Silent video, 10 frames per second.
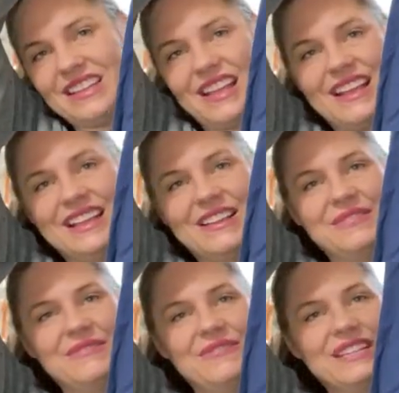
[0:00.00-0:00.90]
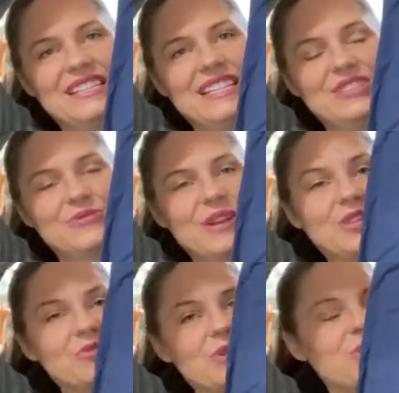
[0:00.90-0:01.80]
uh, vintage
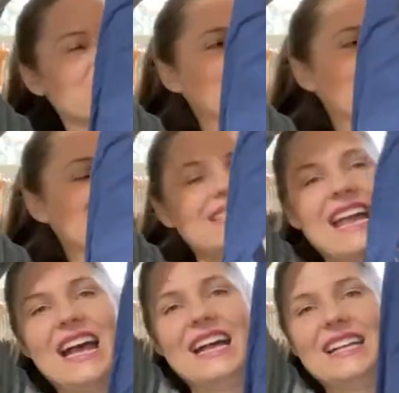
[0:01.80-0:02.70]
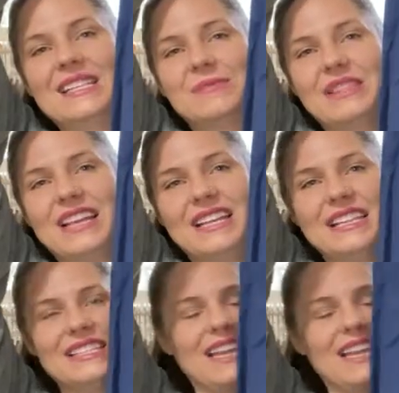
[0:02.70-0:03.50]
retro looking tags, but that is